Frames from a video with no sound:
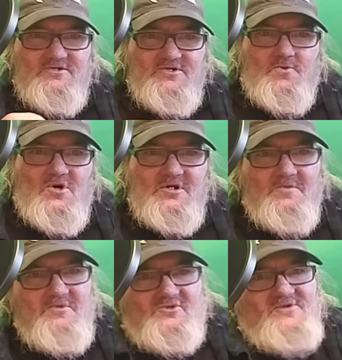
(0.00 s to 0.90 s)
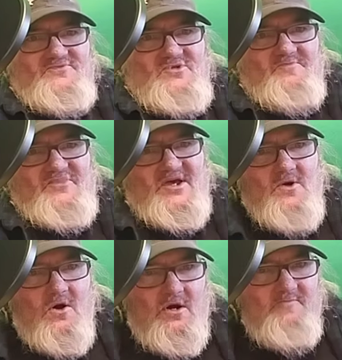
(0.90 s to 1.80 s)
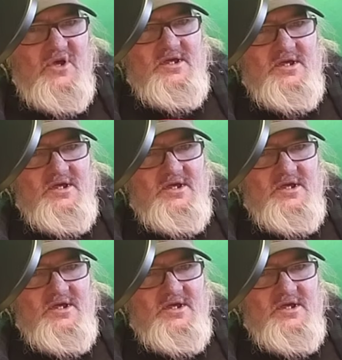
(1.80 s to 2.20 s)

you want to lift up that arm